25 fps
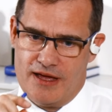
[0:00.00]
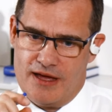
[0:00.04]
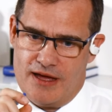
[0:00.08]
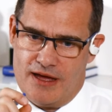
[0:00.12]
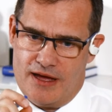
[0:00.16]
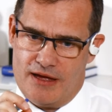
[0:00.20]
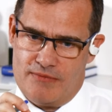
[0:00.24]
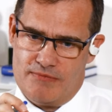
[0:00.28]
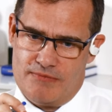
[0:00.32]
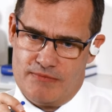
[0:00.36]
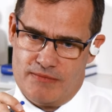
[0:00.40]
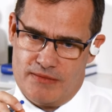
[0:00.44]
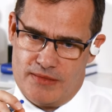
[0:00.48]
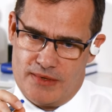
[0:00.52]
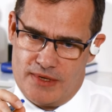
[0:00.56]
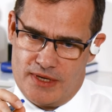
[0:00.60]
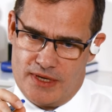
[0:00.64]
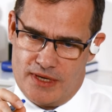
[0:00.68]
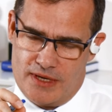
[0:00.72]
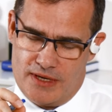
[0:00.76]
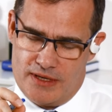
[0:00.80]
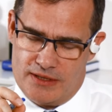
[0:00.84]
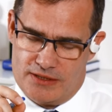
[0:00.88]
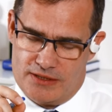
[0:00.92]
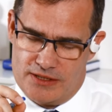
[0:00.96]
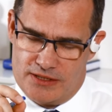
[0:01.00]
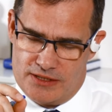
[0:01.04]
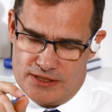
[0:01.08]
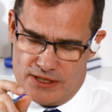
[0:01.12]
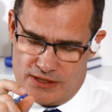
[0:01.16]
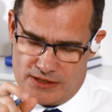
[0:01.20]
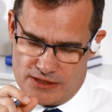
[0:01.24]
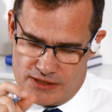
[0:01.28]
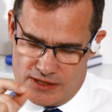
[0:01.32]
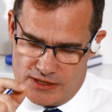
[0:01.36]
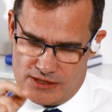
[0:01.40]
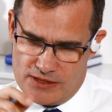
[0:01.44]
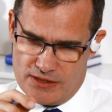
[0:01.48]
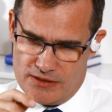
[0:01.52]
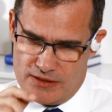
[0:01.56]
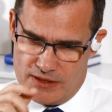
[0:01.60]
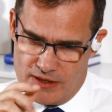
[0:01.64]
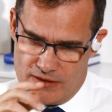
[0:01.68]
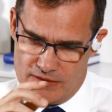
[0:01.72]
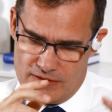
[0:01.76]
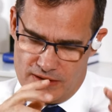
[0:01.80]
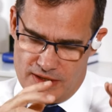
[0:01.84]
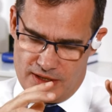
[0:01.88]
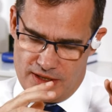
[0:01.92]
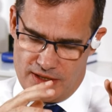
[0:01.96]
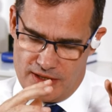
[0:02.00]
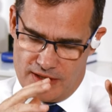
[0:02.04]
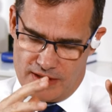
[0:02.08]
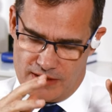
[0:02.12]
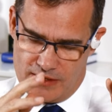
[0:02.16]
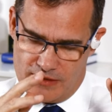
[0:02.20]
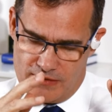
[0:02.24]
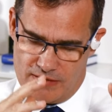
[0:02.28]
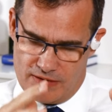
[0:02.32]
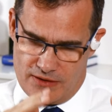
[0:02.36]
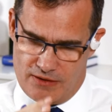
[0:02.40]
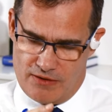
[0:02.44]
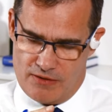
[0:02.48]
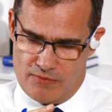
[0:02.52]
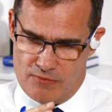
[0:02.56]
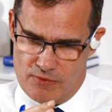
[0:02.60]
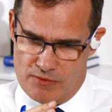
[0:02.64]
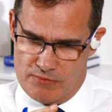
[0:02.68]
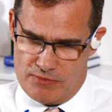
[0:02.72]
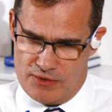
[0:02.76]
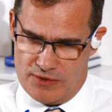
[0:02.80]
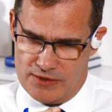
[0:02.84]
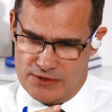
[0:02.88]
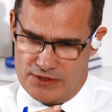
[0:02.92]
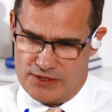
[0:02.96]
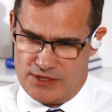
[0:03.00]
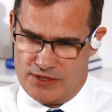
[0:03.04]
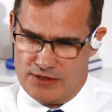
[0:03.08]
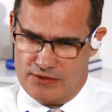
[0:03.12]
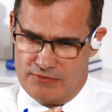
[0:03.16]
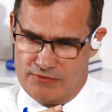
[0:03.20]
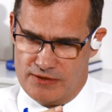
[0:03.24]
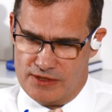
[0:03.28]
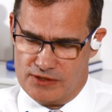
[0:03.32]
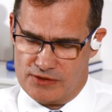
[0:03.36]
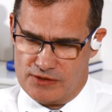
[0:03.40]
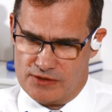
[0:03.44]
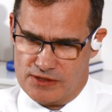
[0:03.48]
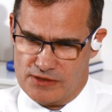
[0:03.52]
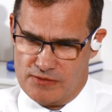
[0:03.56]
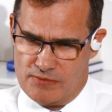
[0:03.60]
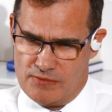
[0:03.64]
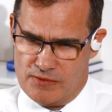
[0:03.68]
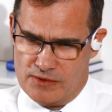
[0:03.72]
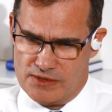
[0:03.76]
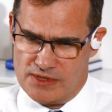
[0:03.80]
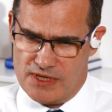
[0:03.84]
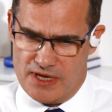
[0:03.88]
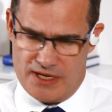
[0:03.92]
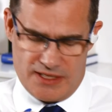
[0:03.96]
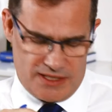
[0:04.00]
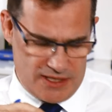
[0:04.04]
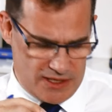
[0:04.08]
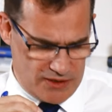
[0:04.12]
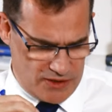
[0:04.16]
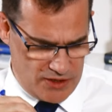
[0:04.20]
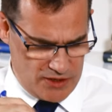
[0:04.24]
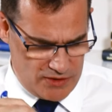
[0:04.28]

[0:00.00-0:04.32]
Um, just just on the on the current one point two resource, what's the idea?